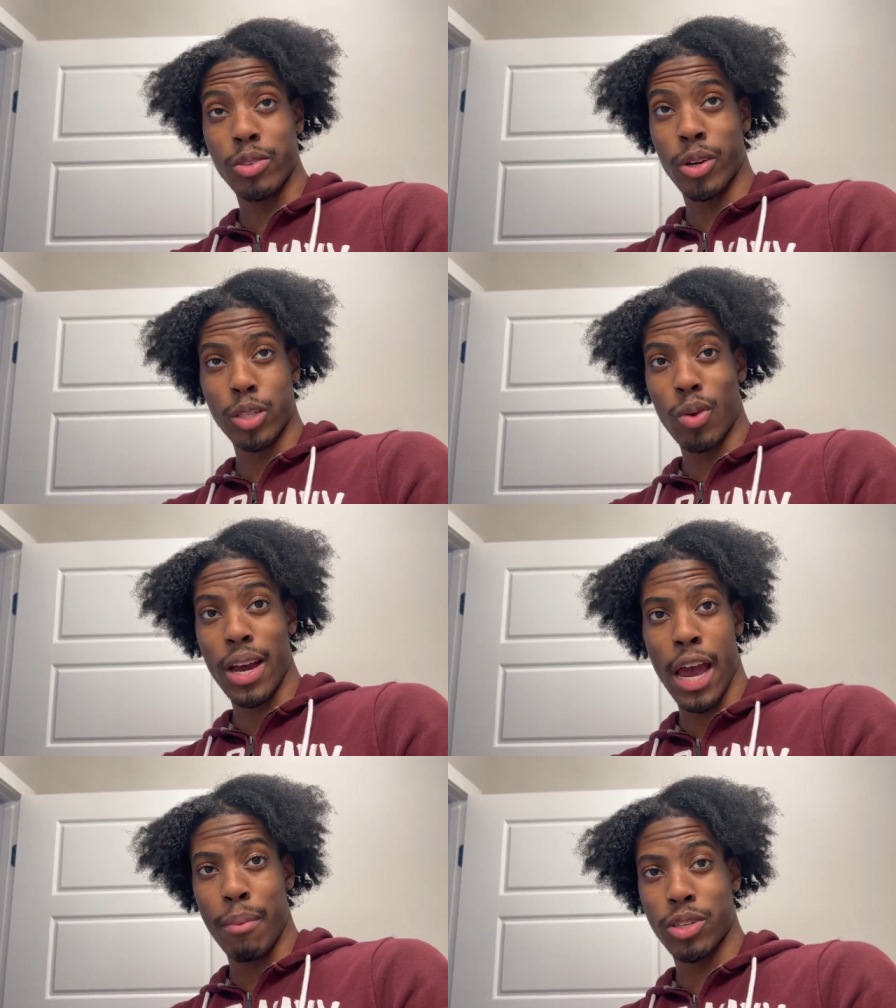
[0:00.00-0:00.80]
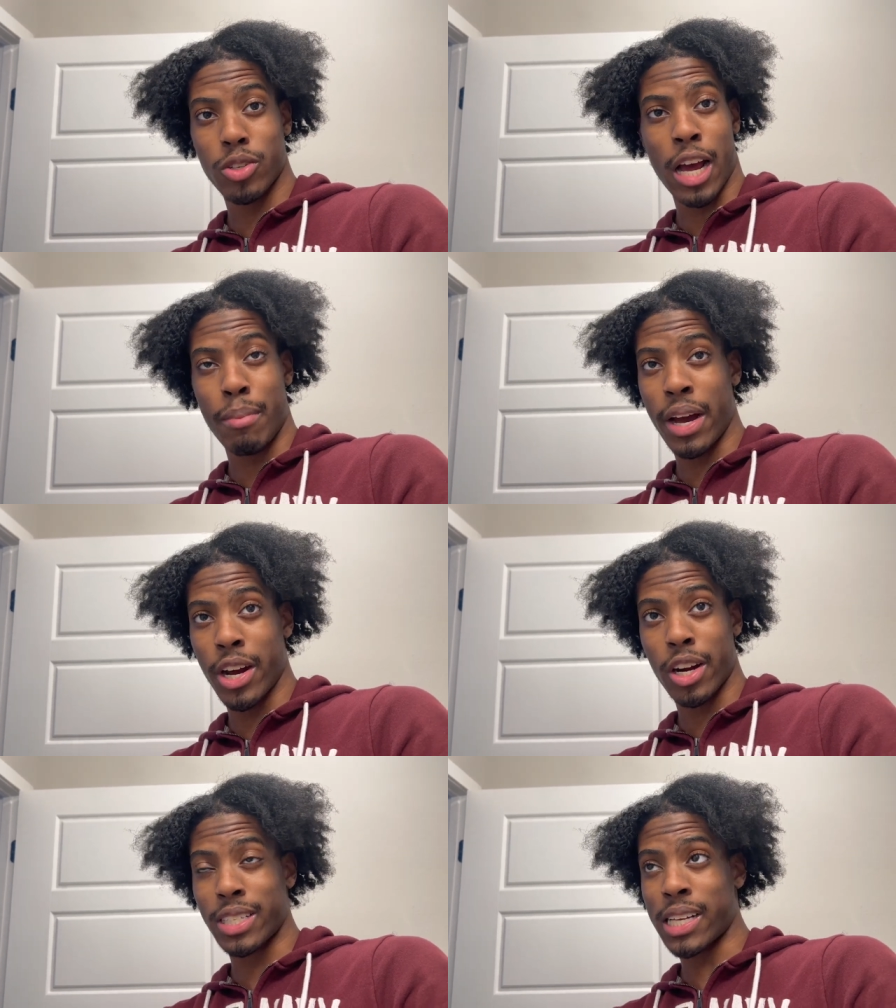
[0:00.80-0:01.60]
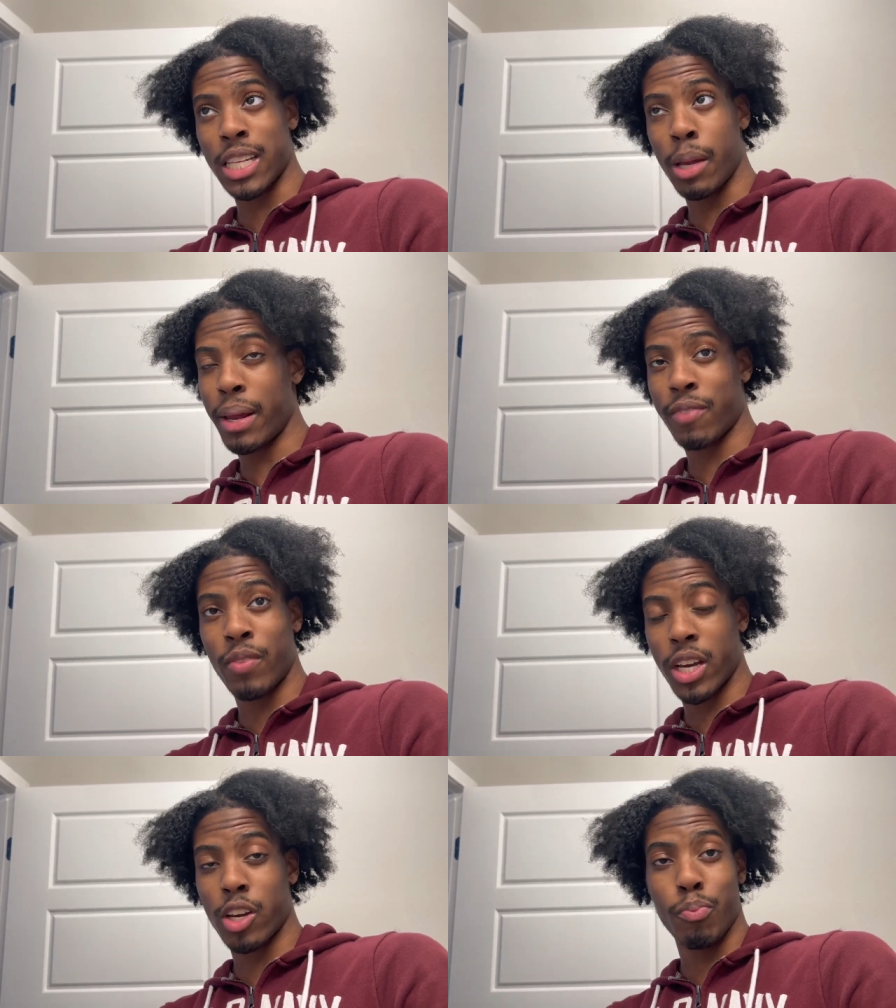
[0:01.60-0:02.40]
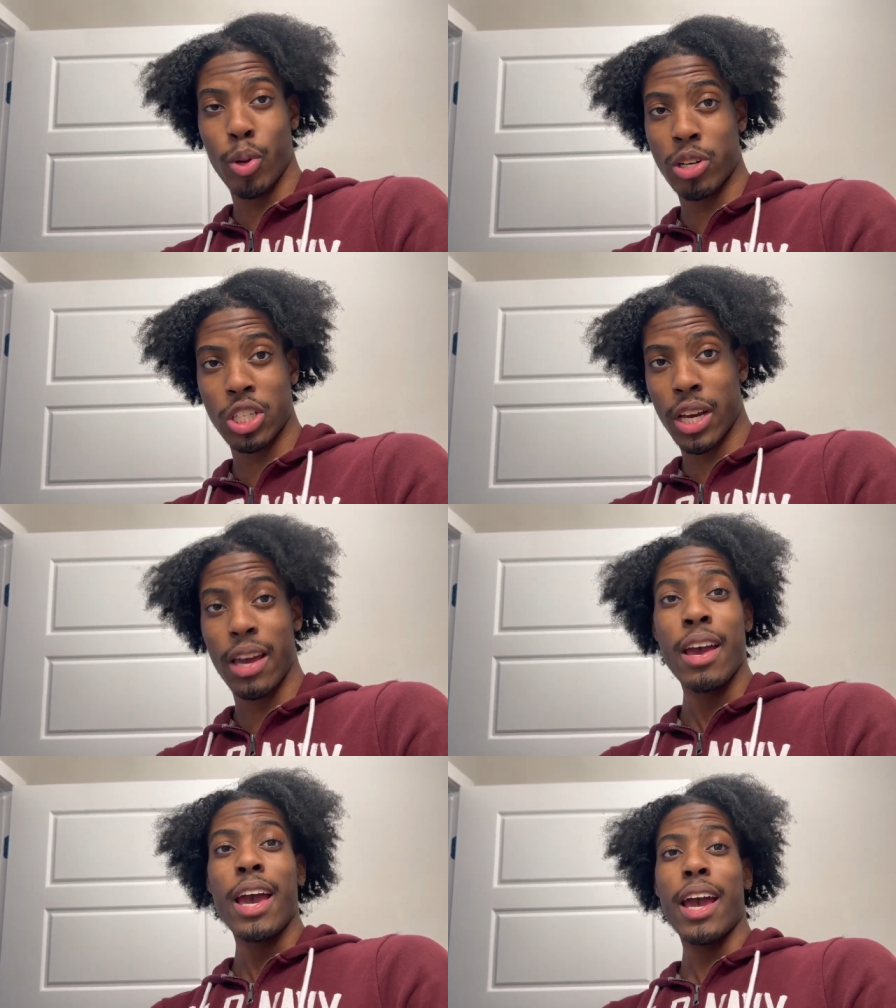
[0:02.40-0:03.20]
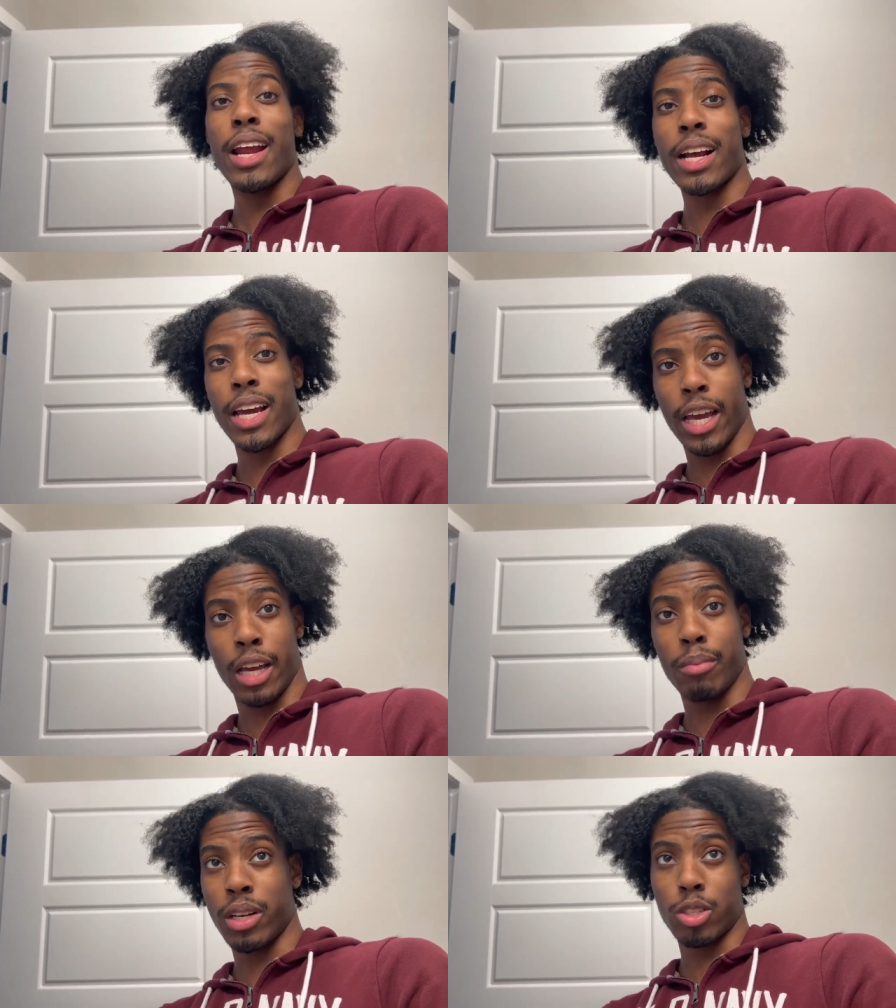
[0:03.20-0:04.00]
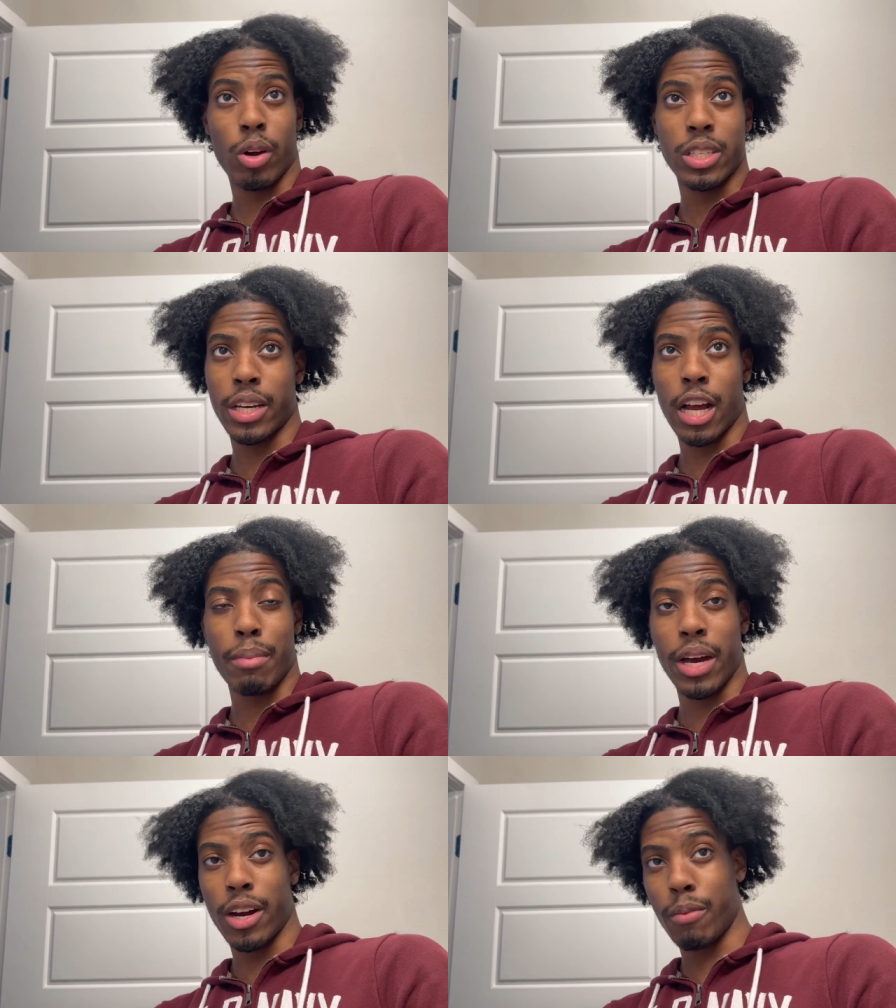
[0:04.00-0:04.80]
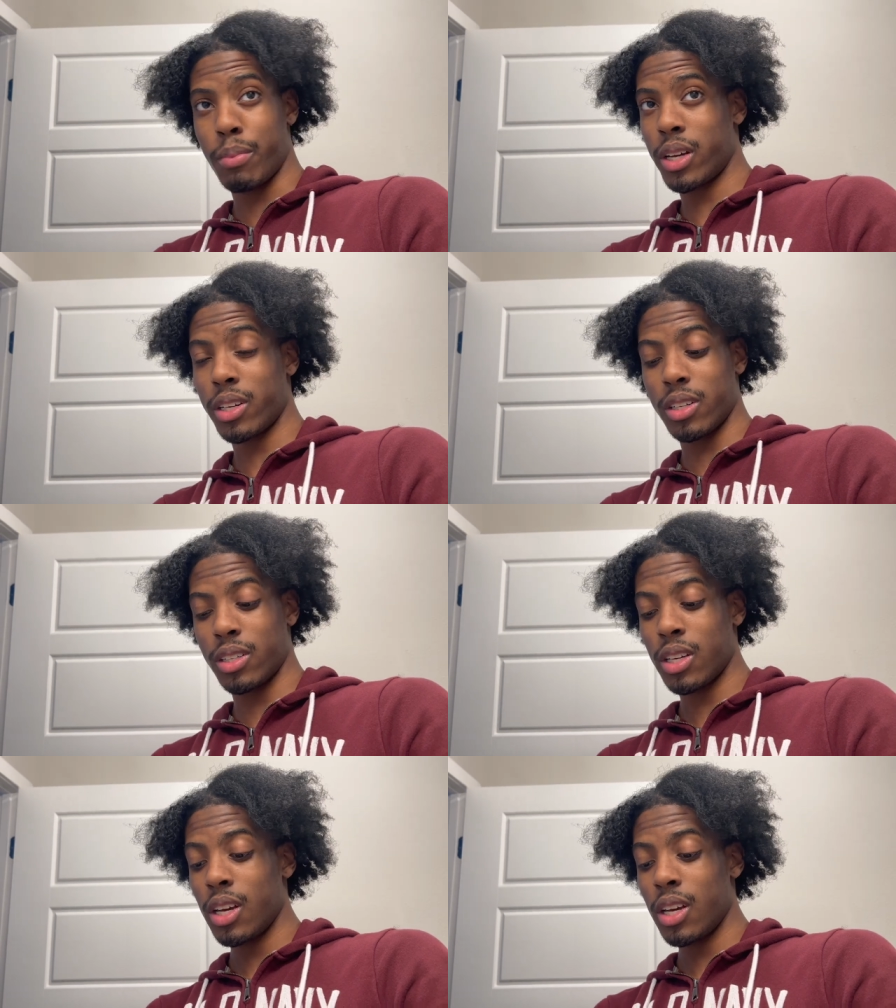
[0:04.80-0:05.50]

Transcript: So that's why I came and took down my hair because I slammed that fucking computer shut and I came and started taking down my hair because